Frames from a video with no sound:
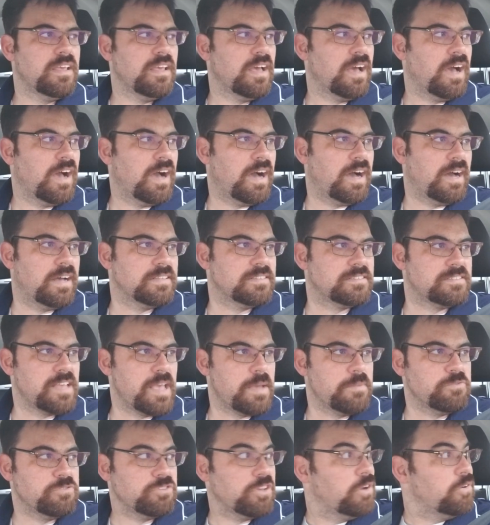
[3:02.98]
Uh,
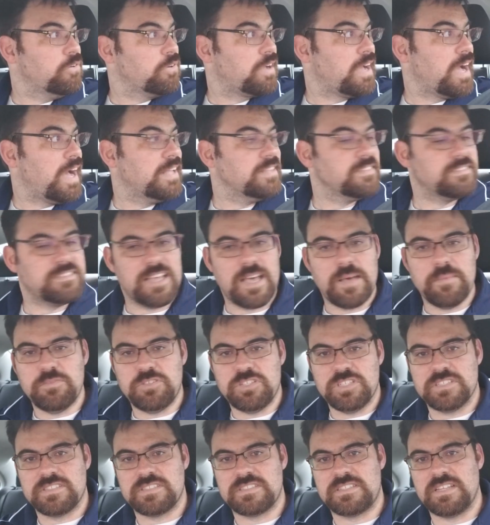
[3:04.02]
same general concept,
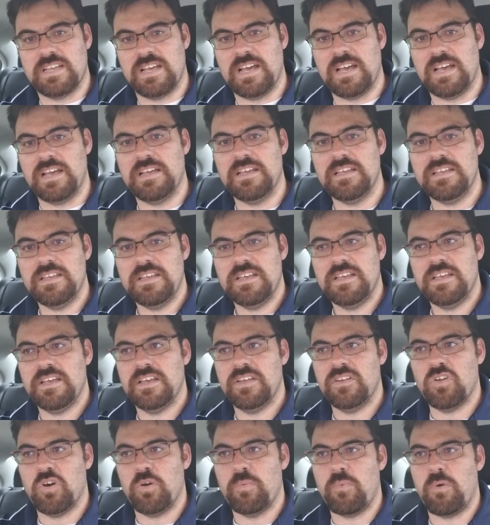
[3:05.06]
just uh,
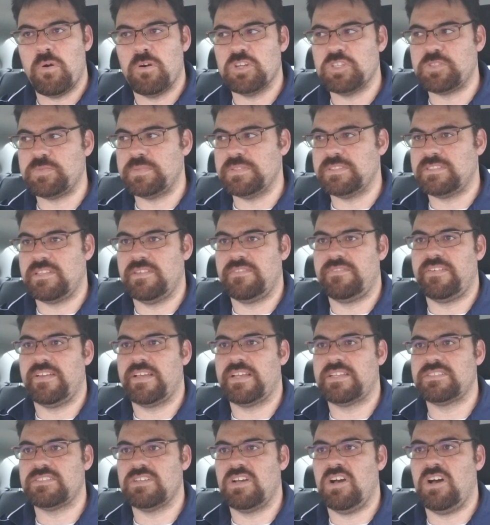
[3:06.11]
no more
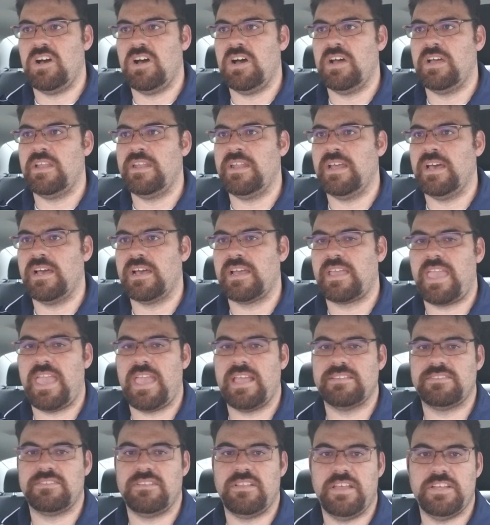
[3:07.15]
specifics on uh,
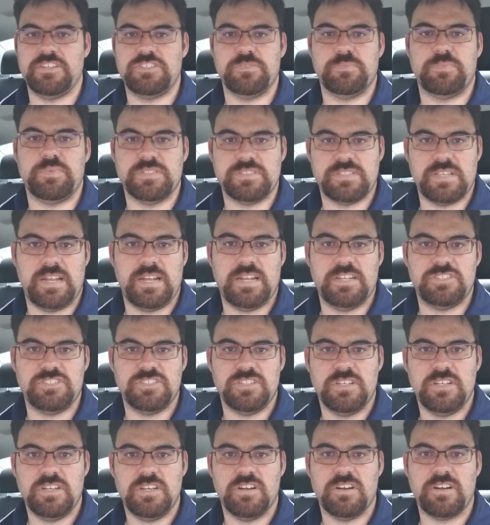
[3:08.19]
cancellation percentage
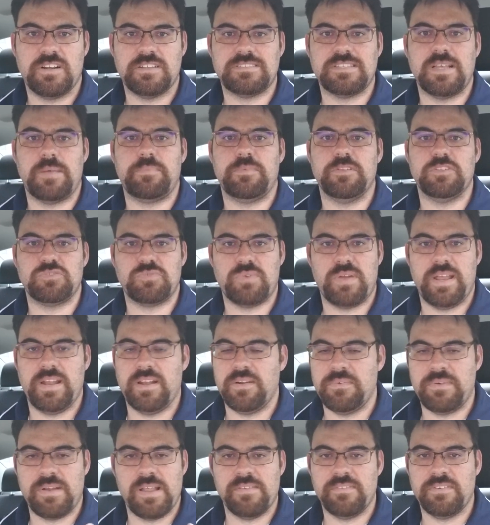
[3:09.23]
or acceptance rate
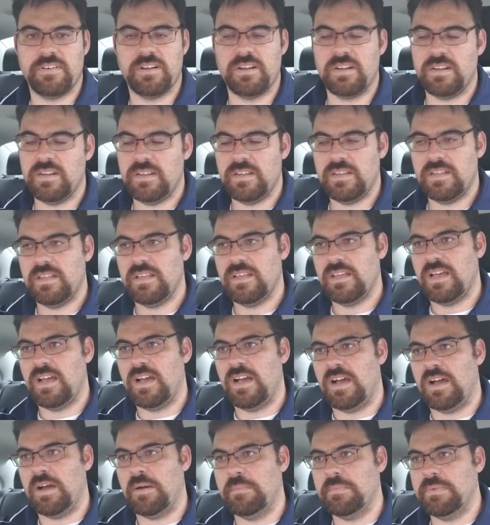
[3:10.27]
or whatever.
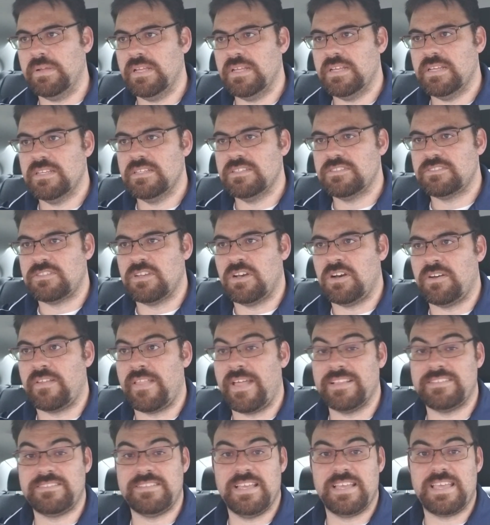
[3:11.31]
Um, so,
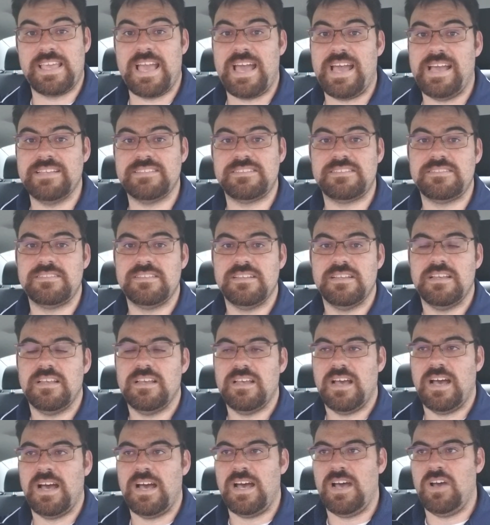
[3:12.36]
that's it, guys.
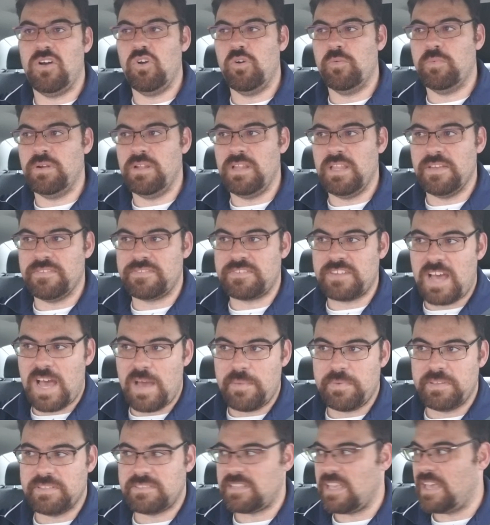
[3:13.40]
Uh, Uber, Lyft, on.
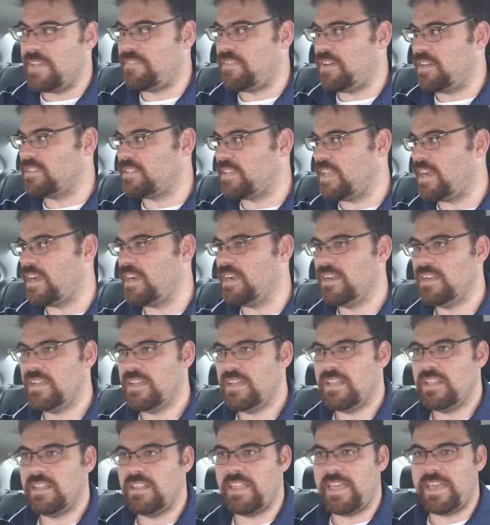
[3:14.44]
Be safe out there.
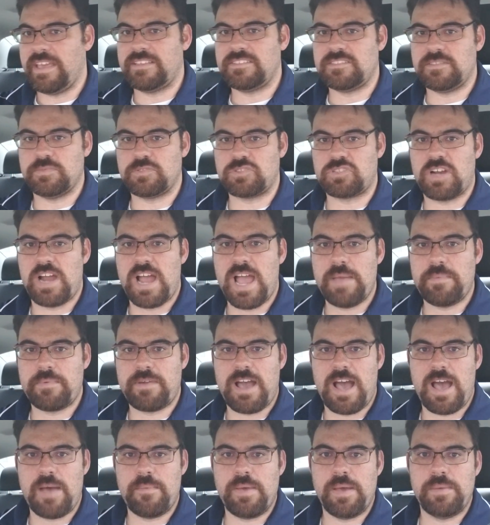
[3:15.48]
Like, subscribe,
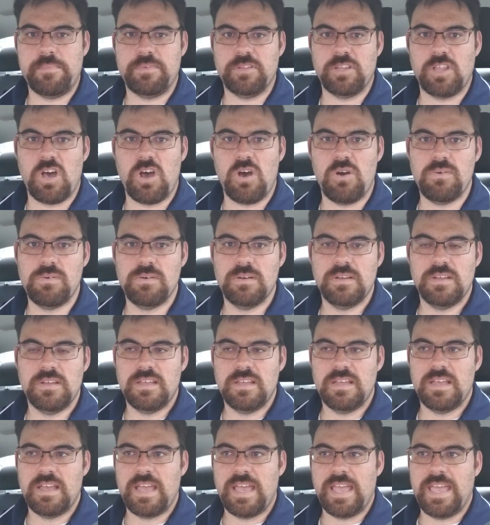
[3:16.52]
comment below.
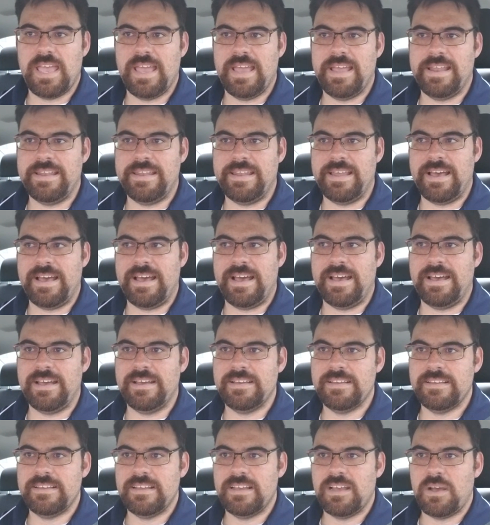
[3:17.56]
And uh,
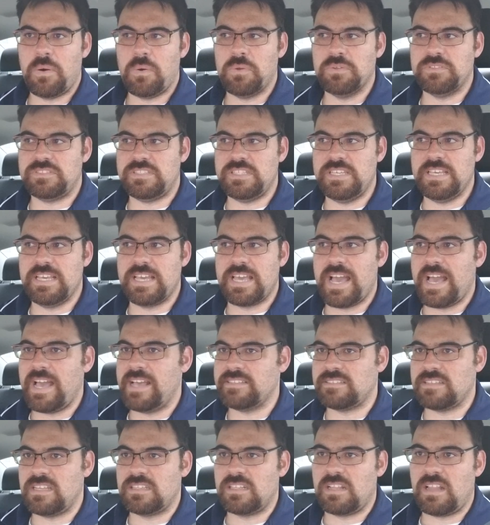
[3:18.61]
we'll see you
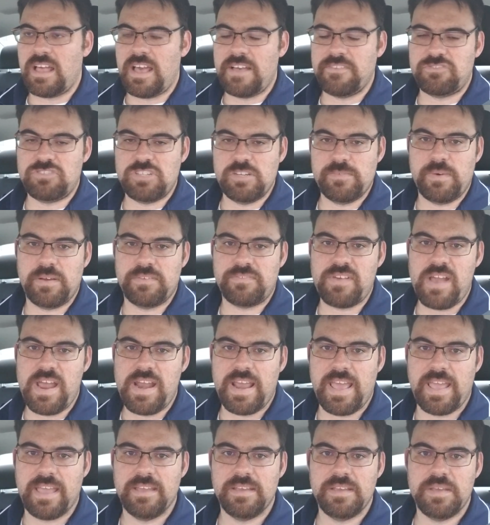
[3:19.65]
guys on the live stream on
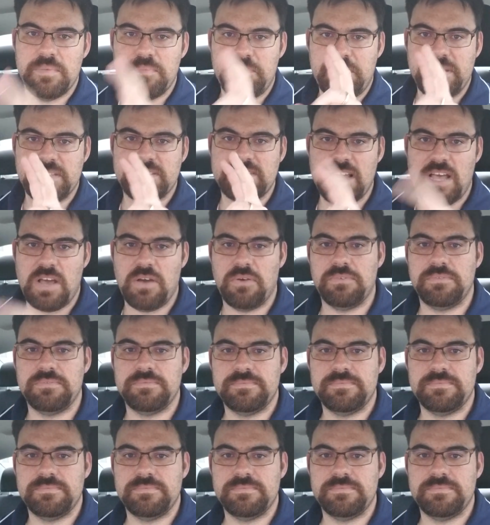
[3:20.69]
Friday. Peace out.